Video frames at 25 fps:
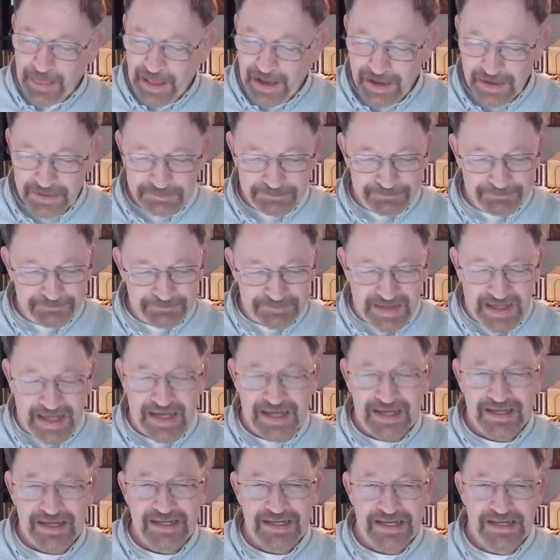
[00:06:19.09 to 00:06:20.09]
Um,
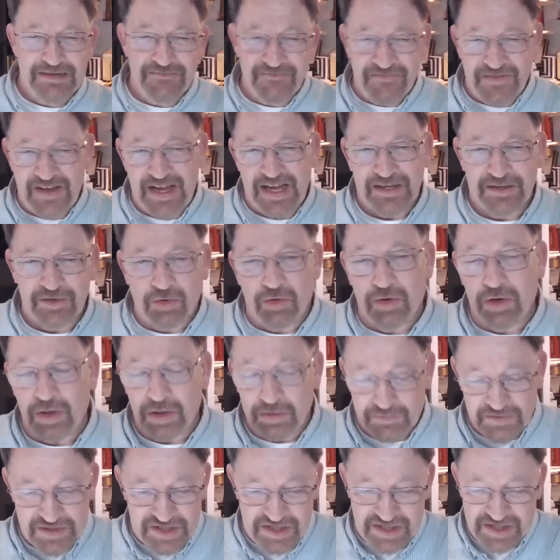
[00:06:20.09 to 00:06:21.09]
and in fact,
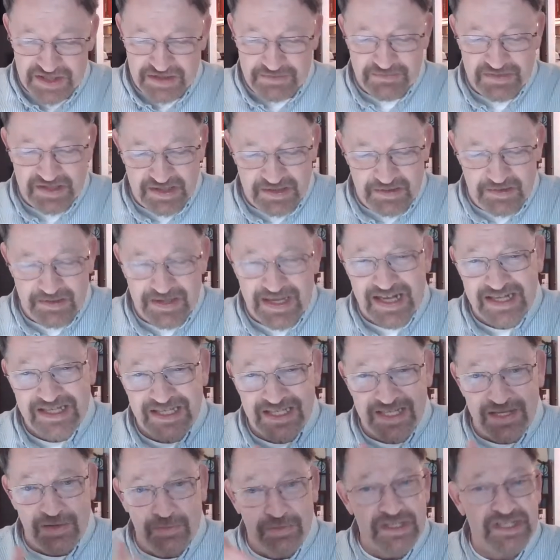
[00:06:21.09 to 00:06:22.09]
all regimes. That's
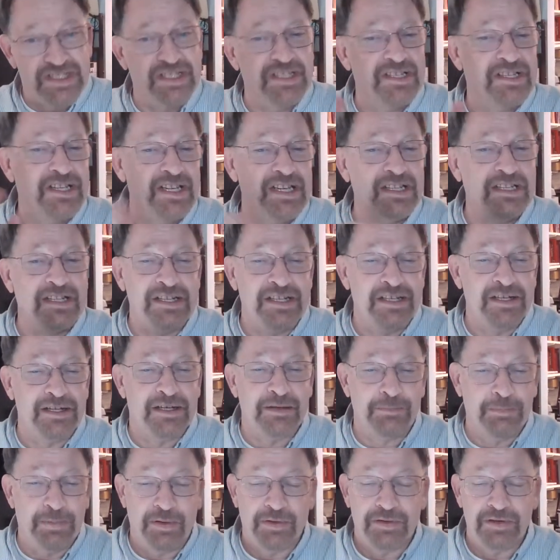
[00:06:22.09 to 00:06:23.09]
the Aristotelian
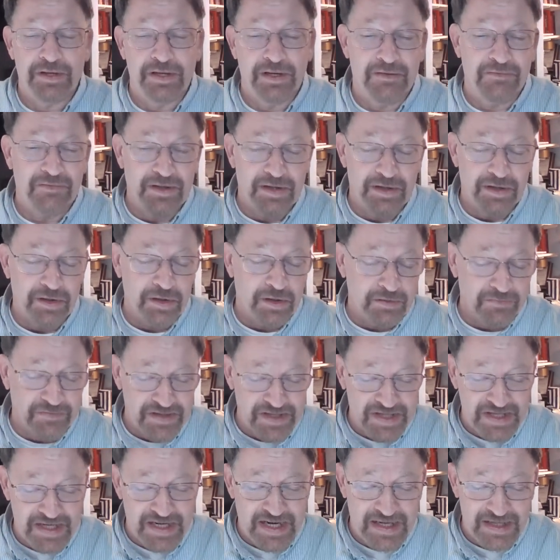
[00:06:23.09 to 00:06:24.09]
component of de
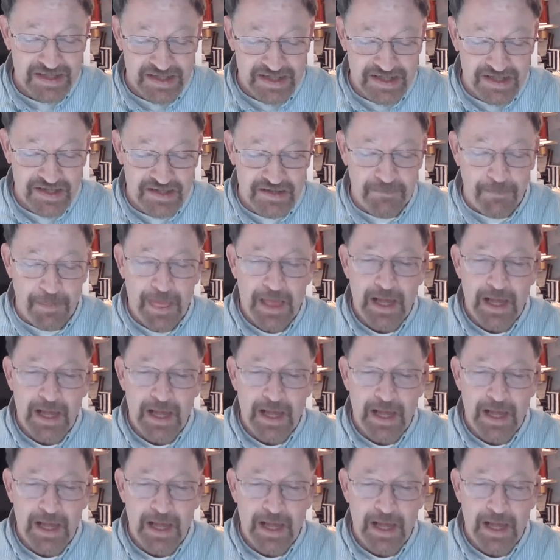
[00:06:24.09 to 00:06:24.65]
Tocqueville's analysis,